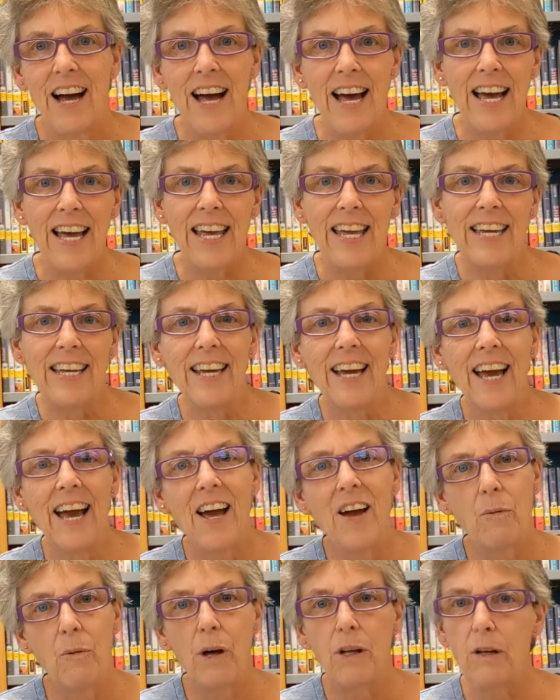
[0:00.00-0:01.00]
Hi,
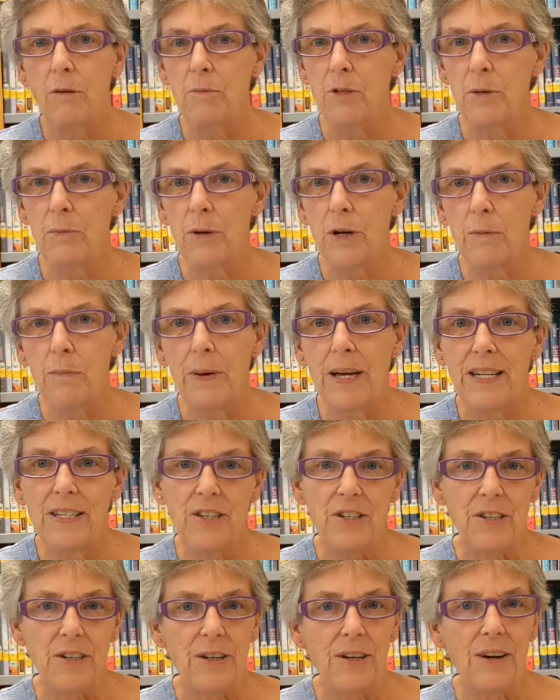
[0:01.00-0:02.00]
welcome to Book
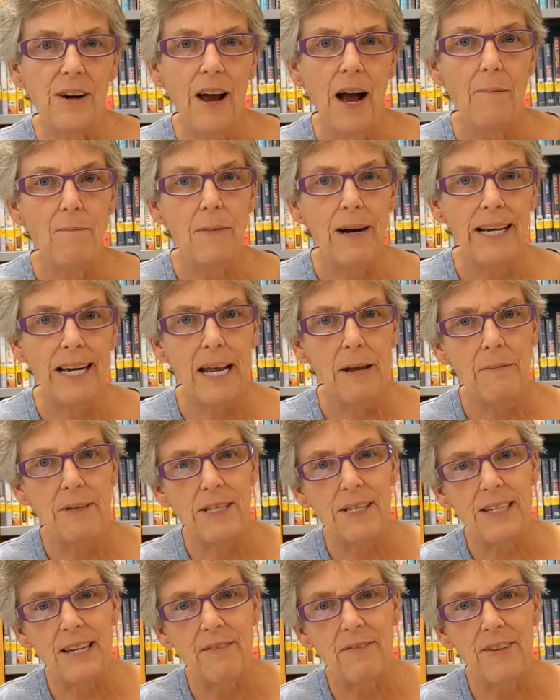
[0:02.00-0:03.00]
Banter. My name is
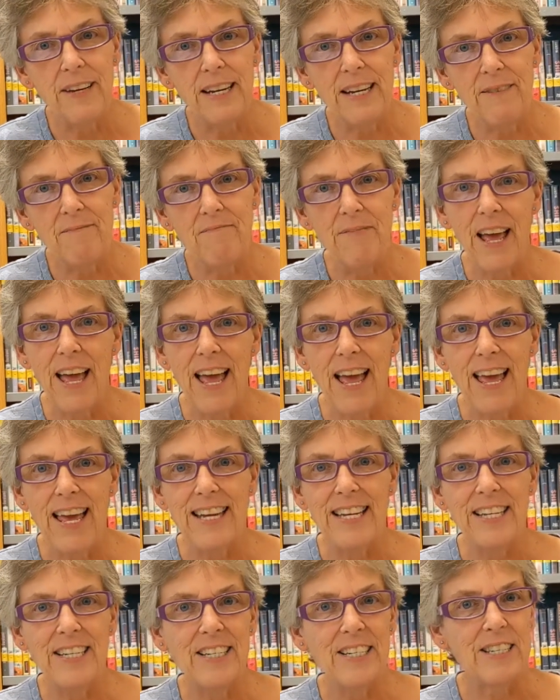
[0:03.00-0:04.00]
Stephanie,
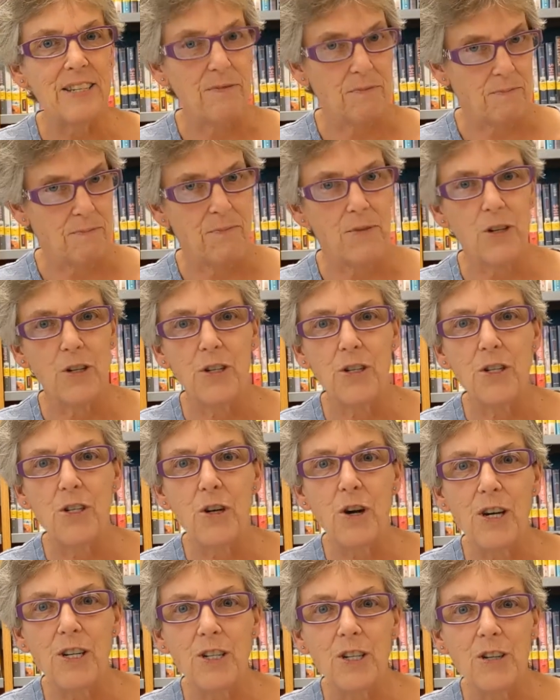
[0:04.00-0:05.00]
and it's good to
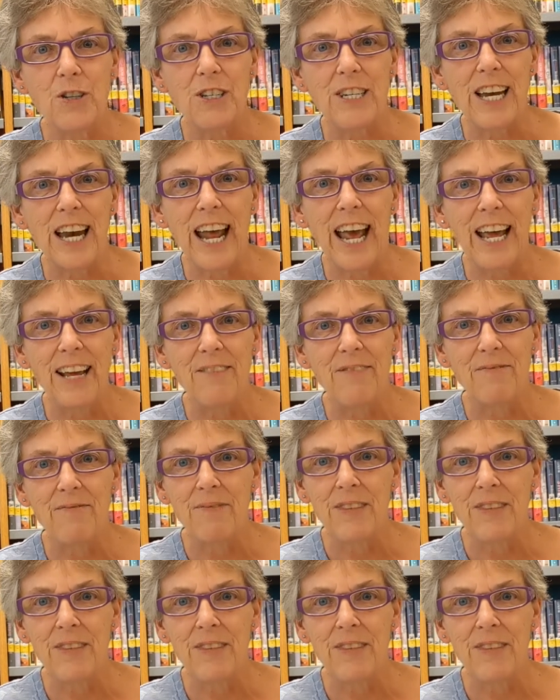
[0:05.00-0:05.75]
talk to you today.